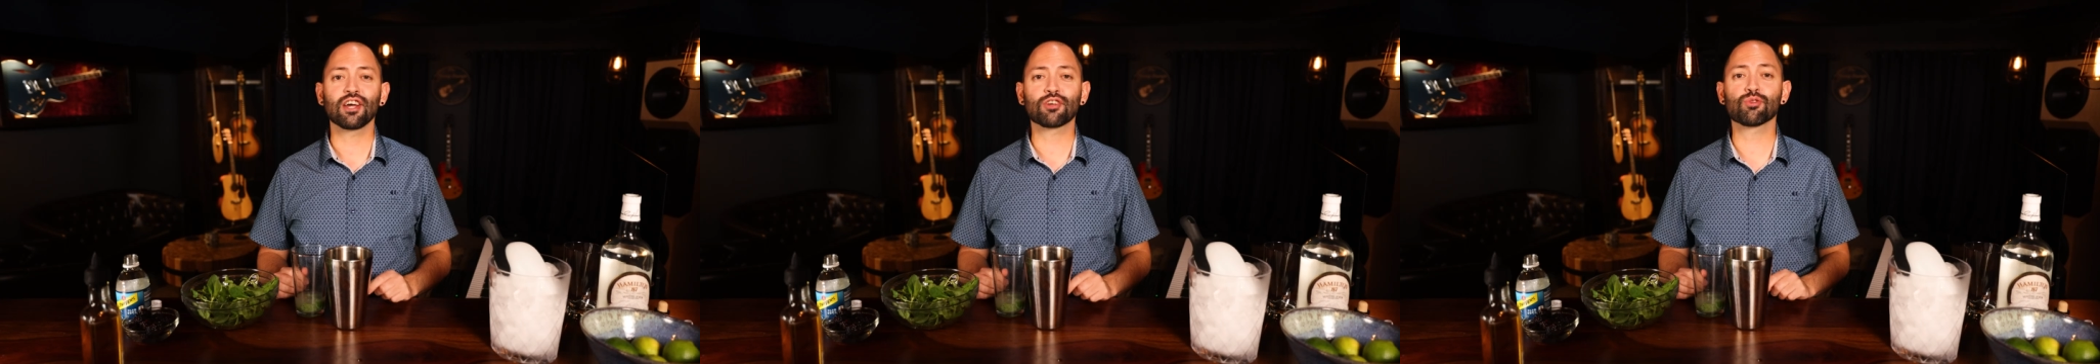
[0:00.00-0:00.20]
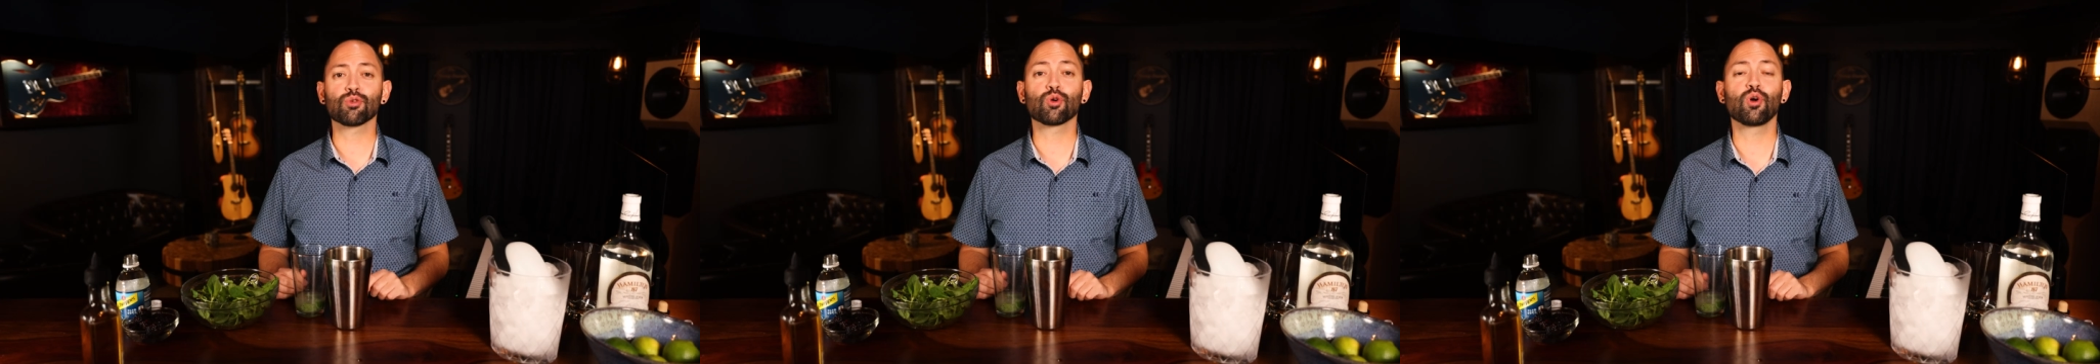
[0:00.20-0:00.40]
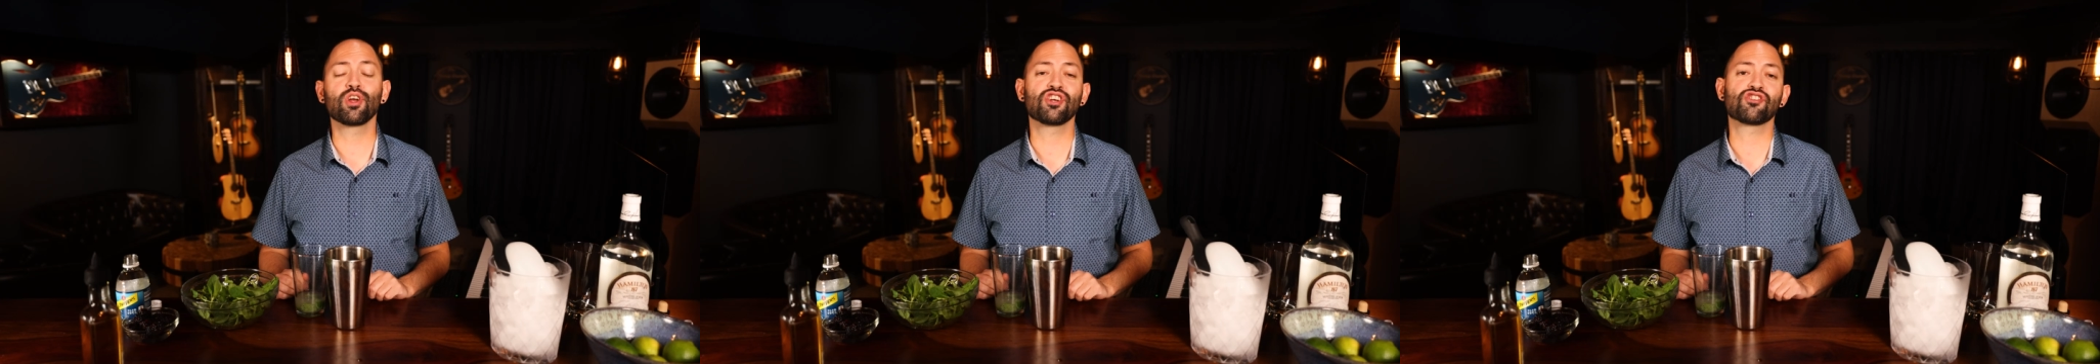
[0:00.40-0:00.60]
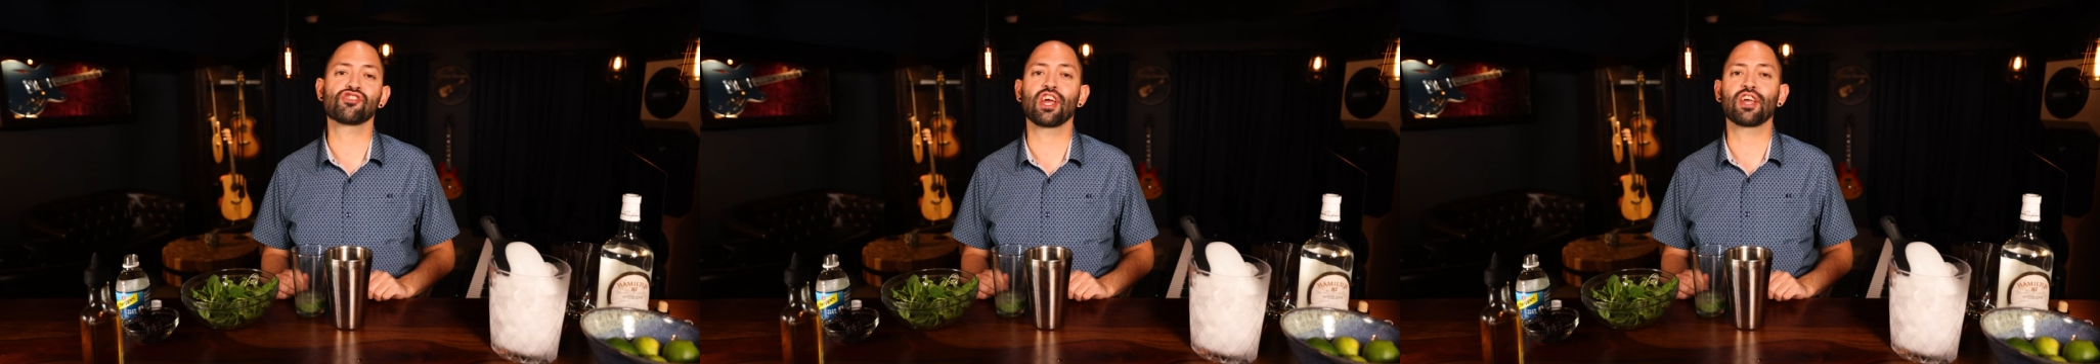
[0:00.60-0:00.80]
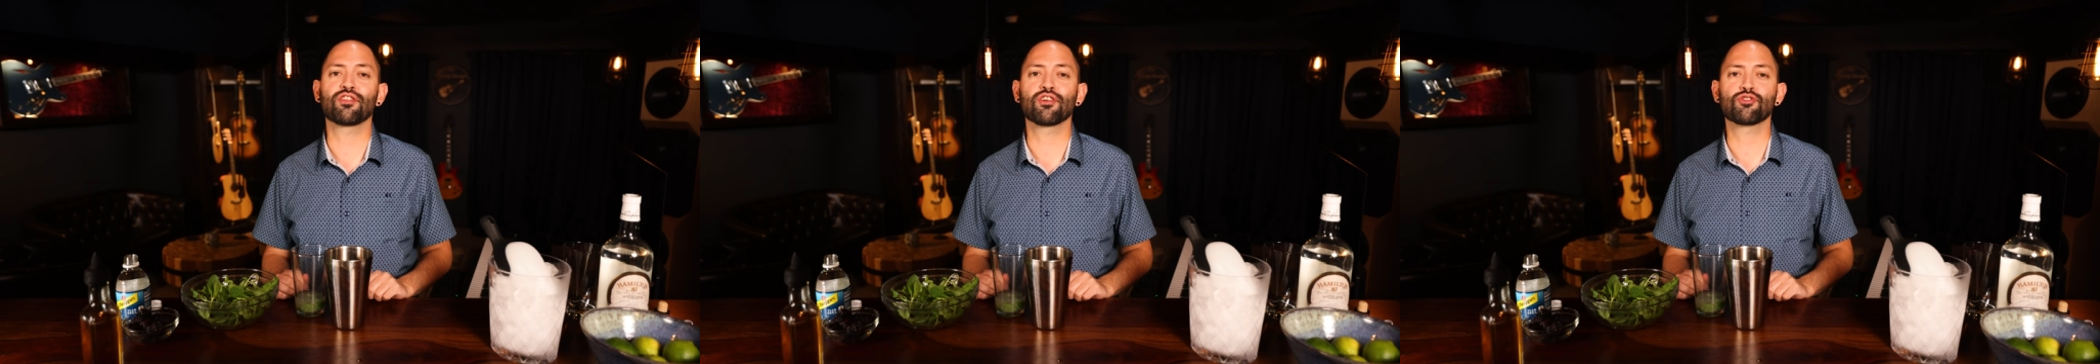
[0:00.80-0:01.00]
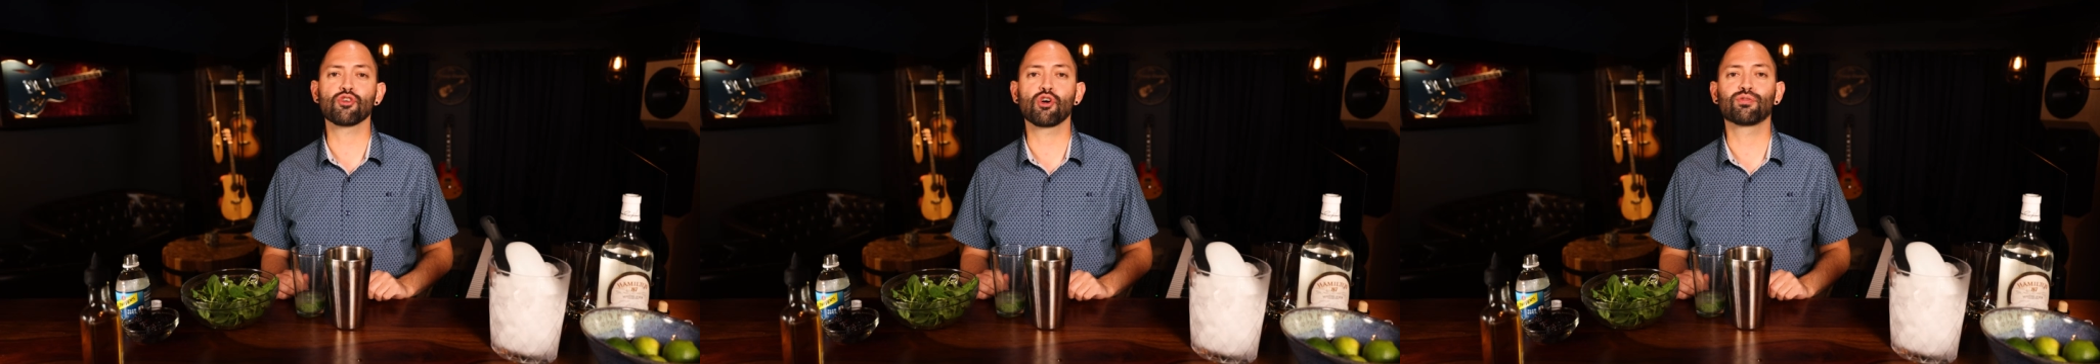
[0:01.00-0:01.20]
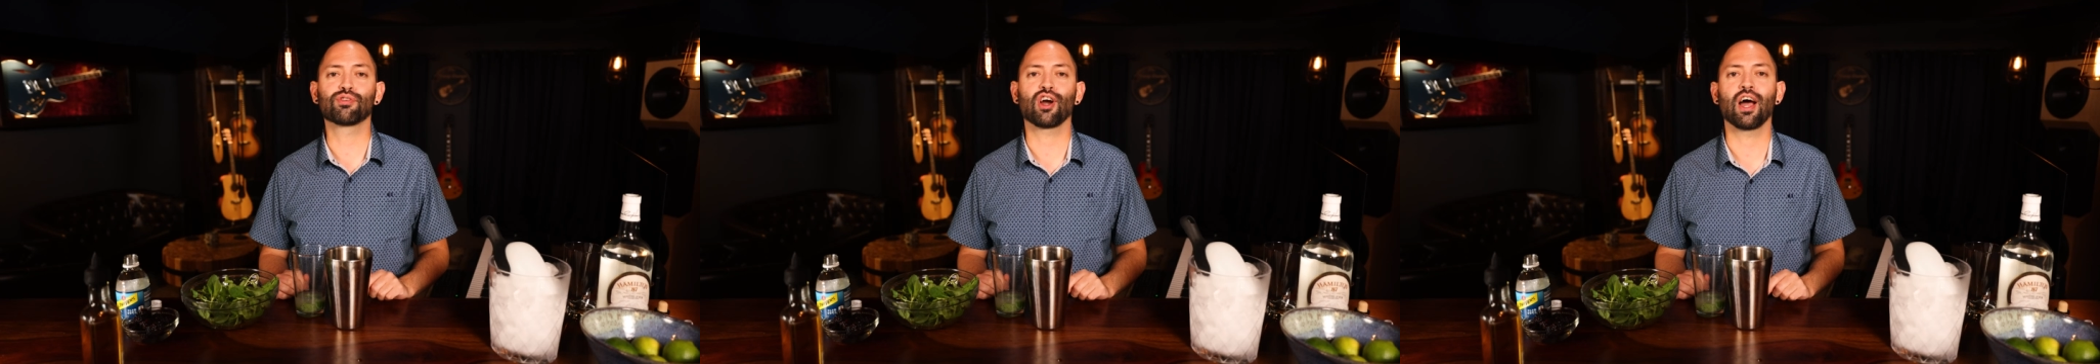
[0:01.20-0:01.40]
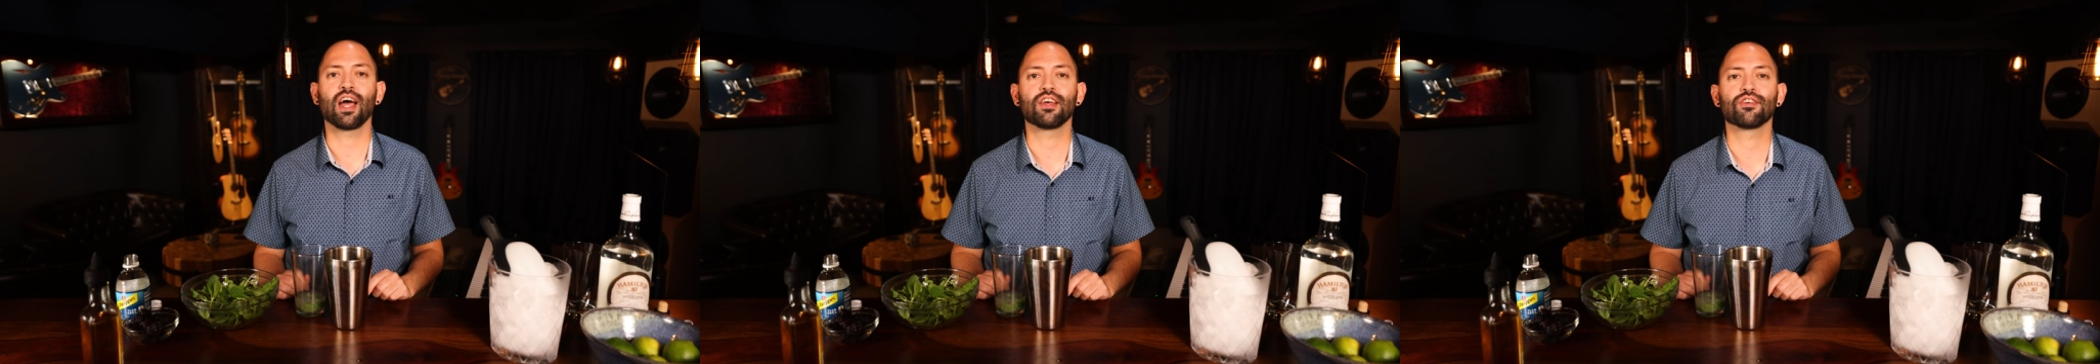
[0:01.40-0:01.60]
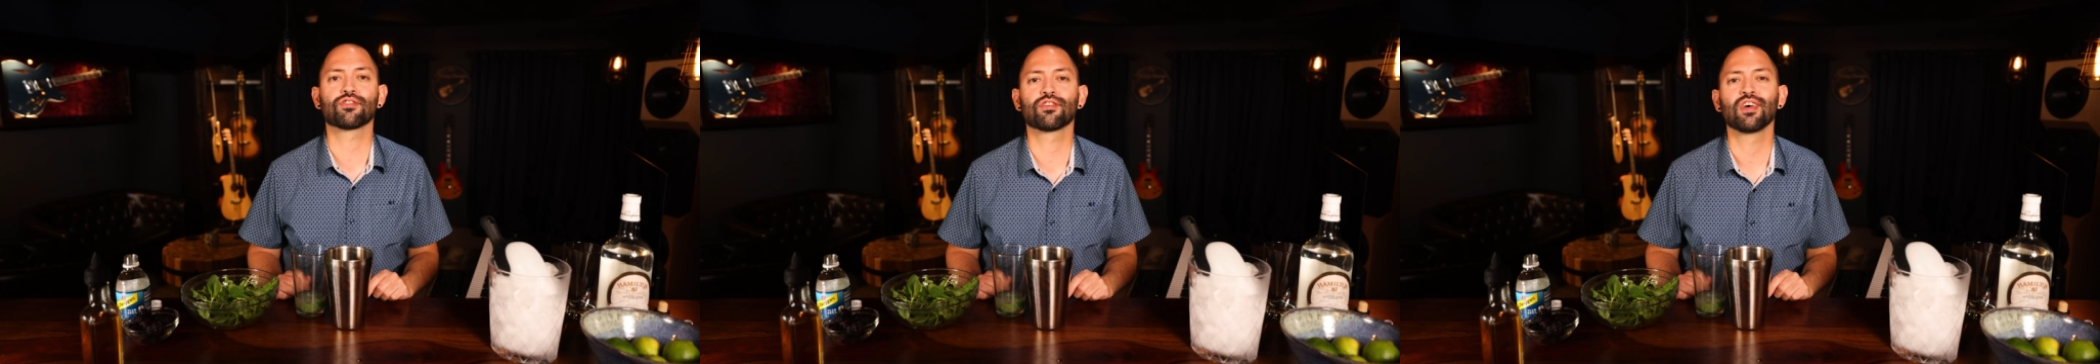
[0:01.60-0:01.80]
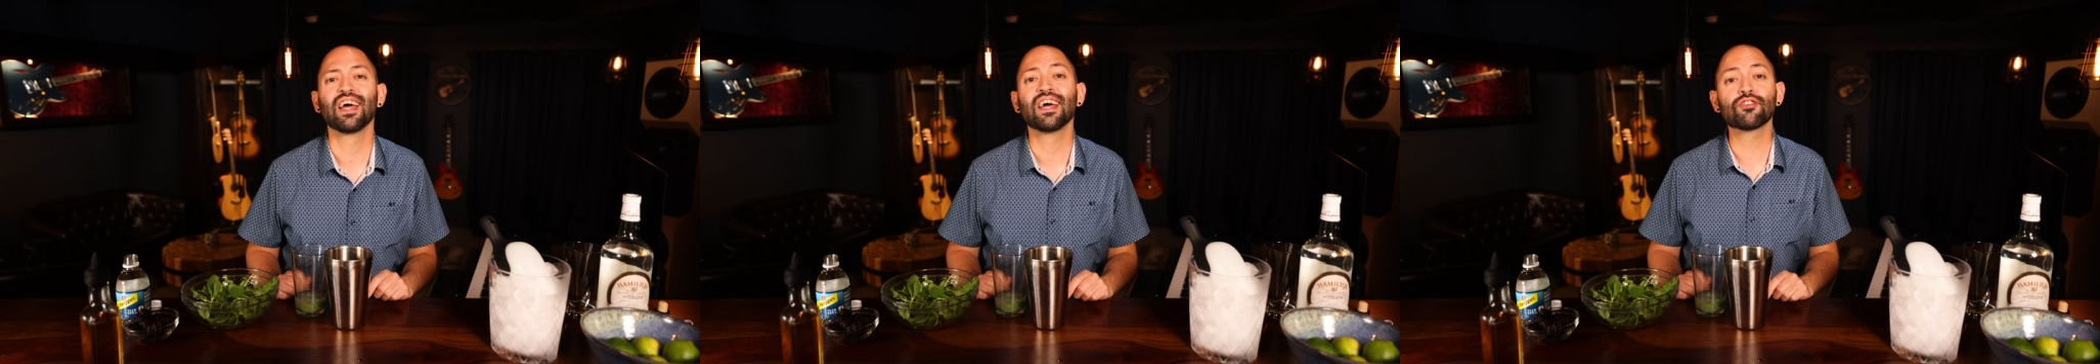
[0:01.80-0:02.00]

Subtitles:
Next, we're going to shake this over ice.